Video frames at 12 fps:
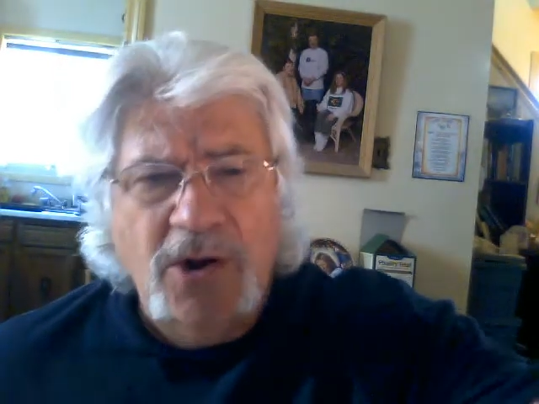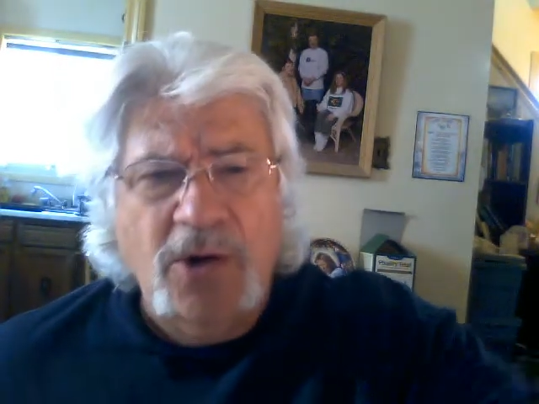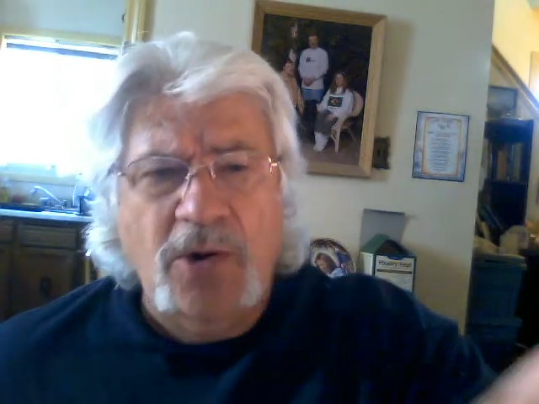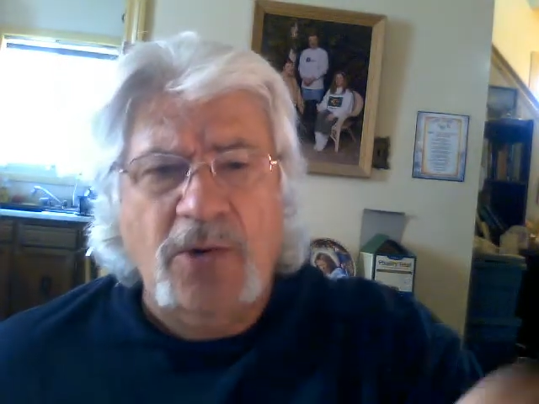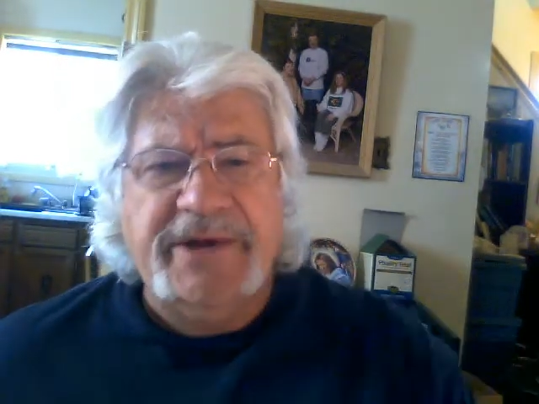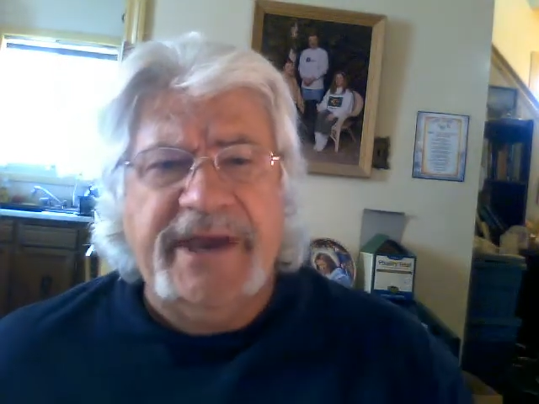
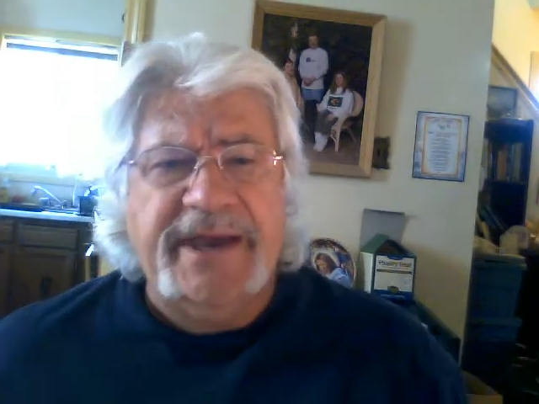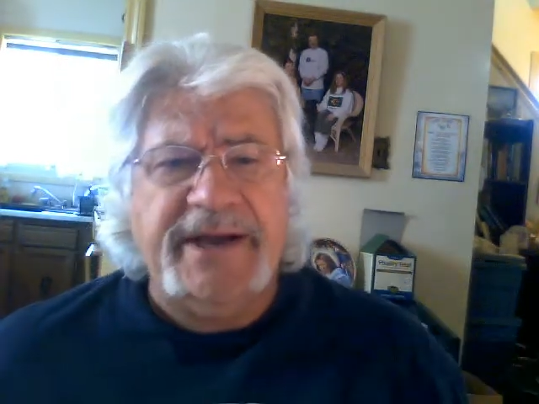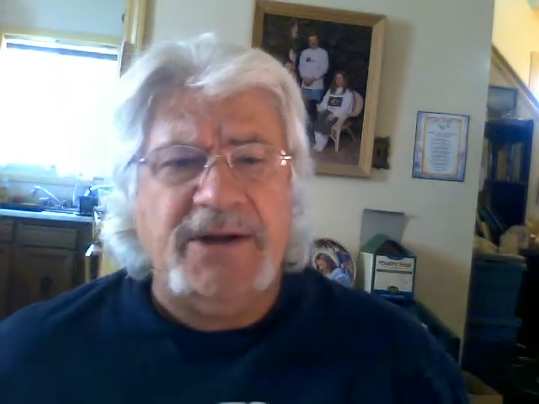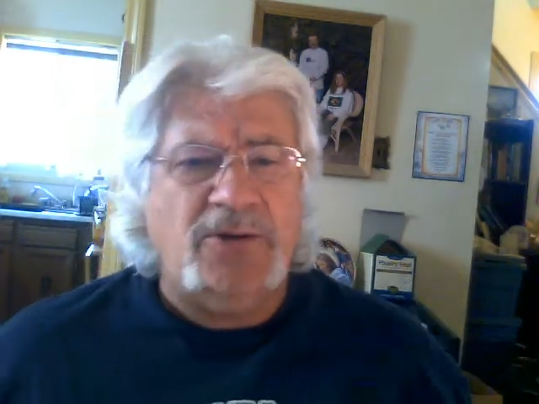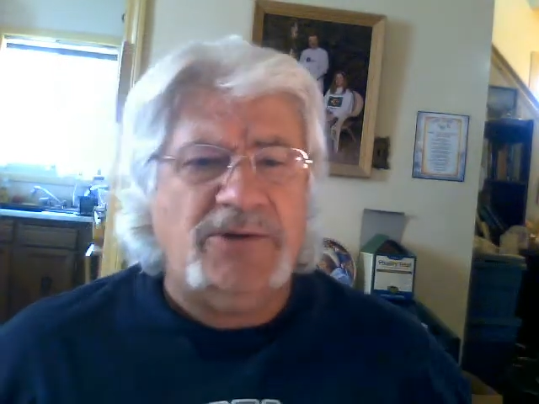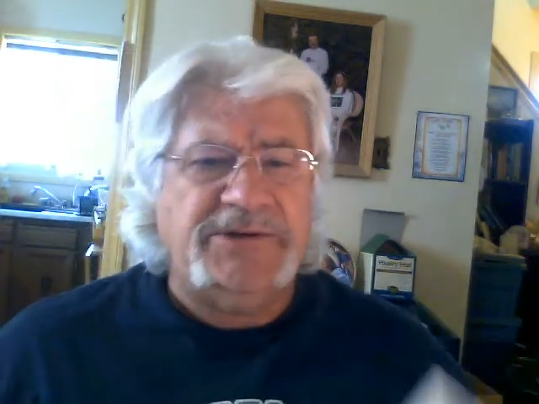Okay,
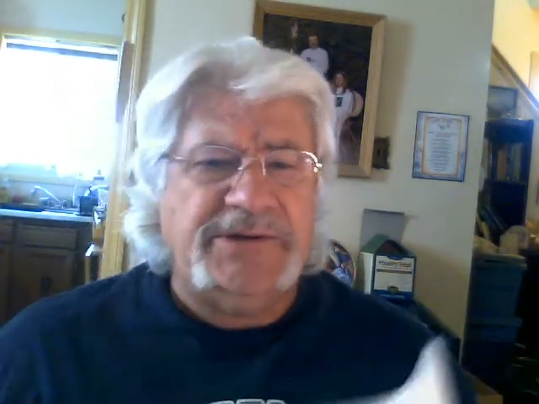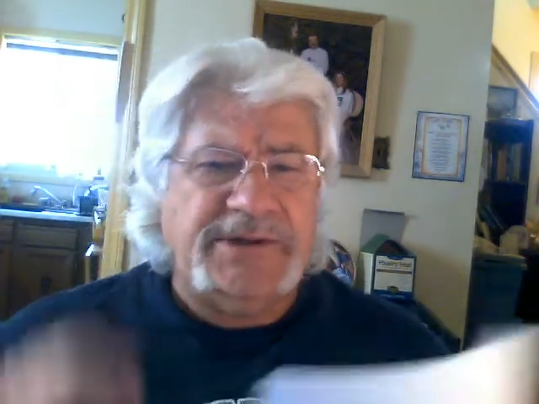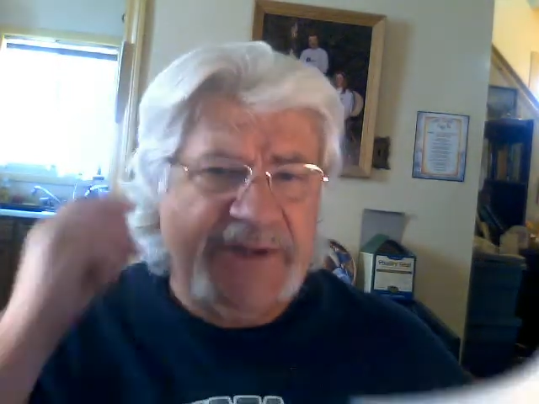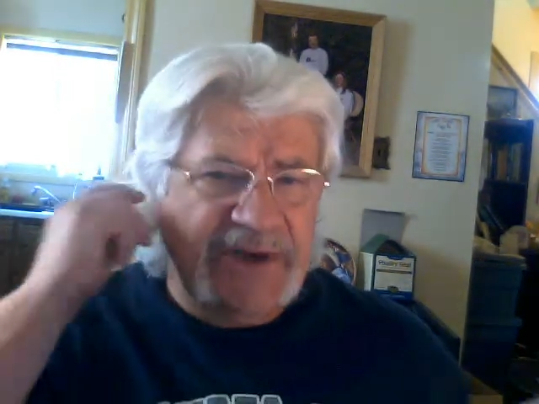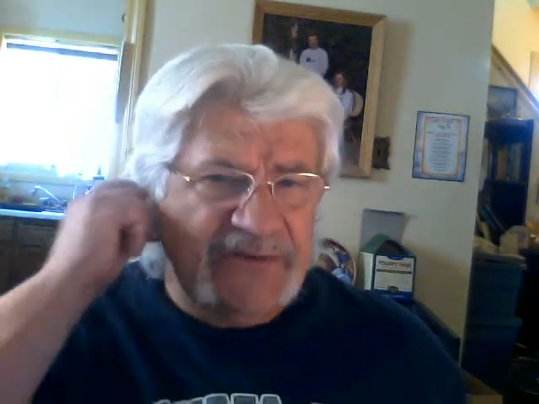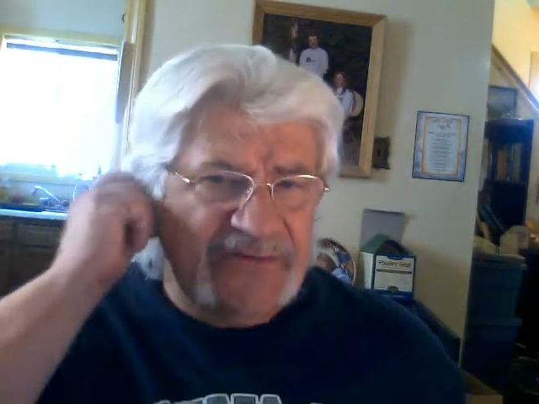I'll hold it
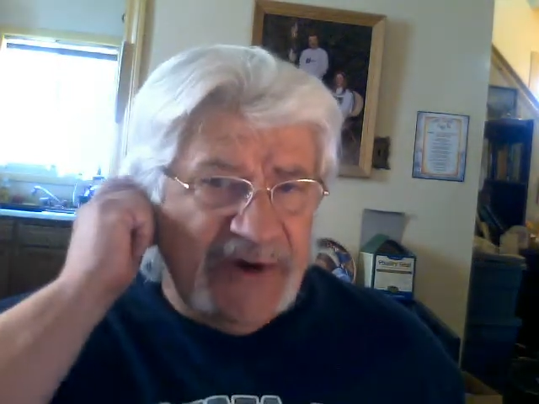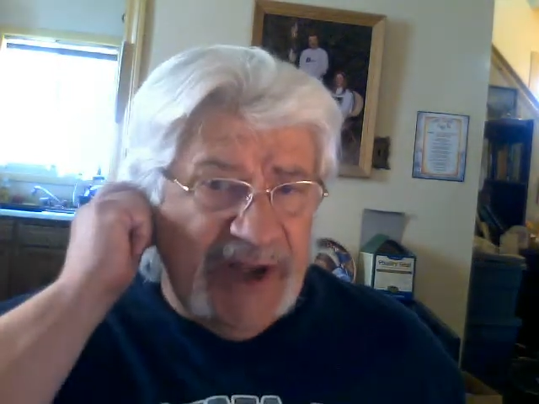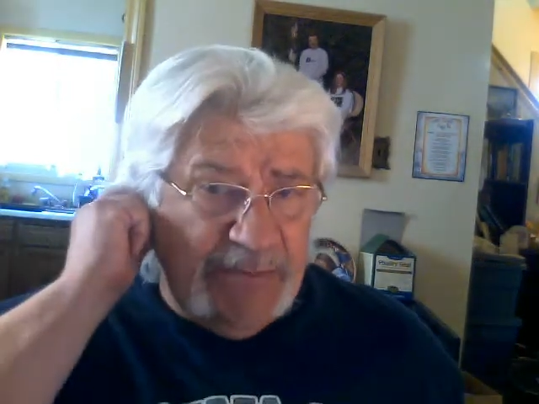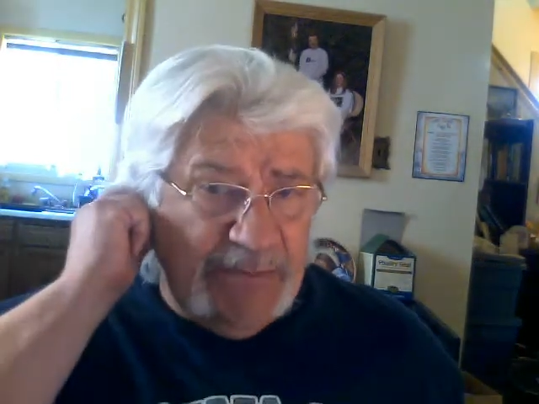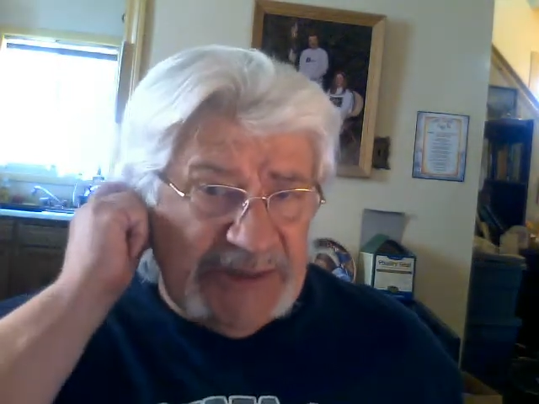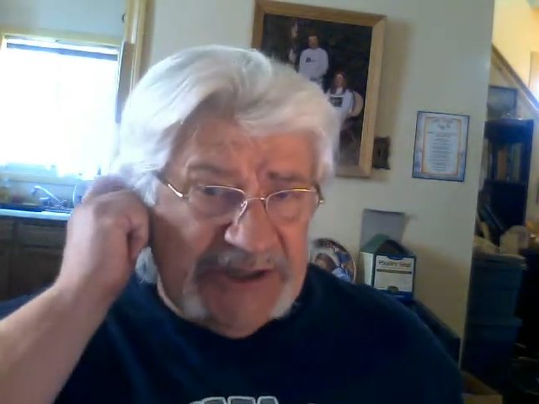there for
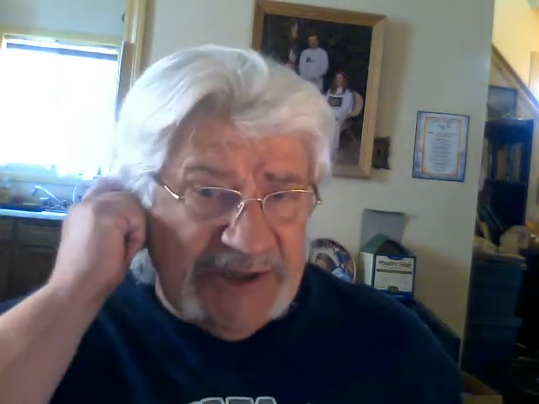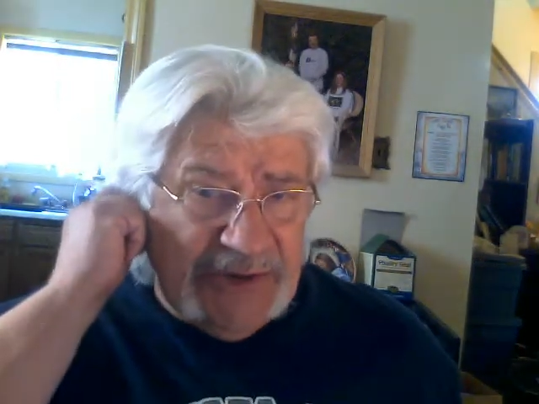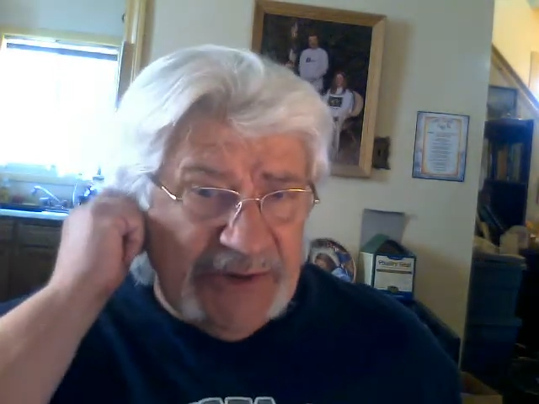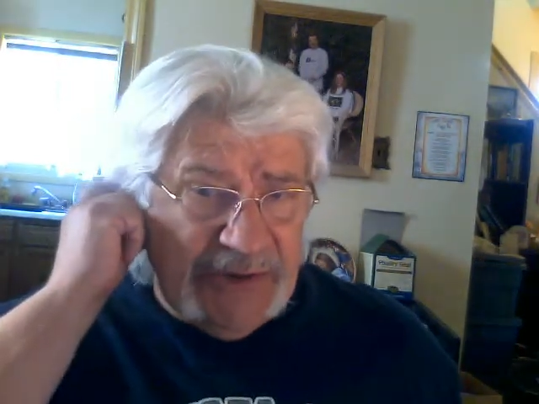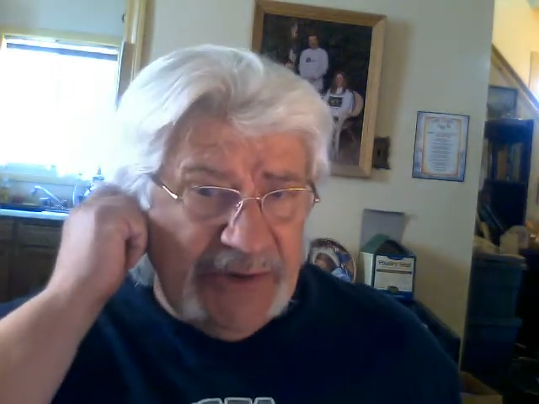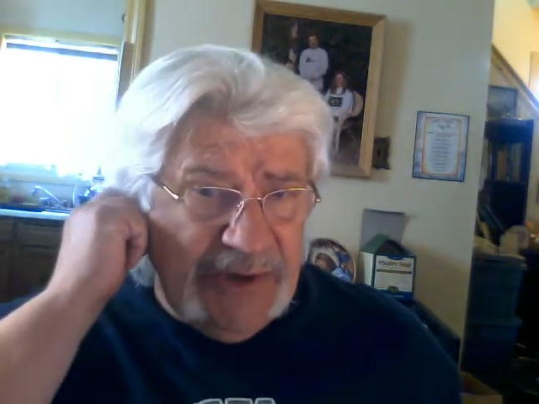
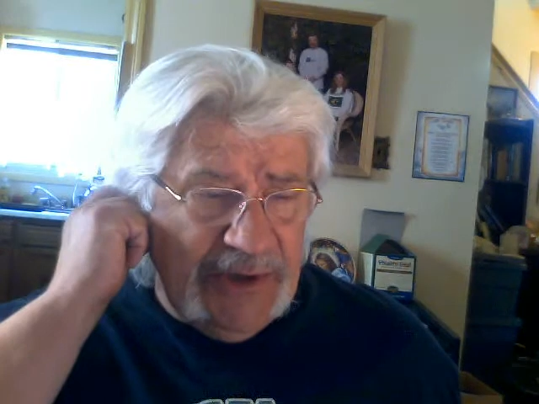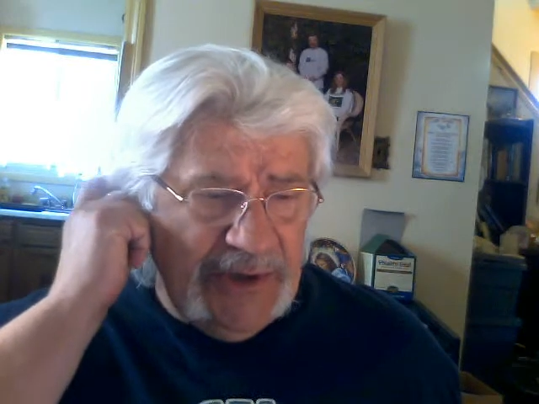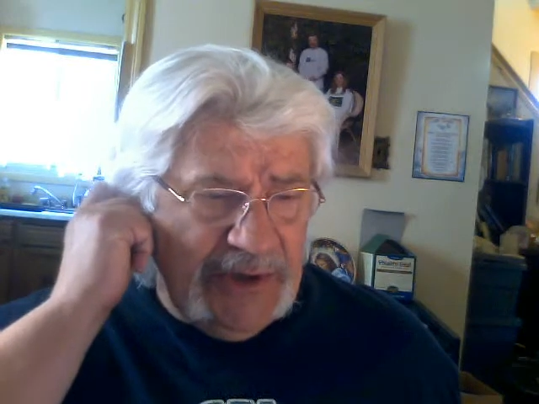episode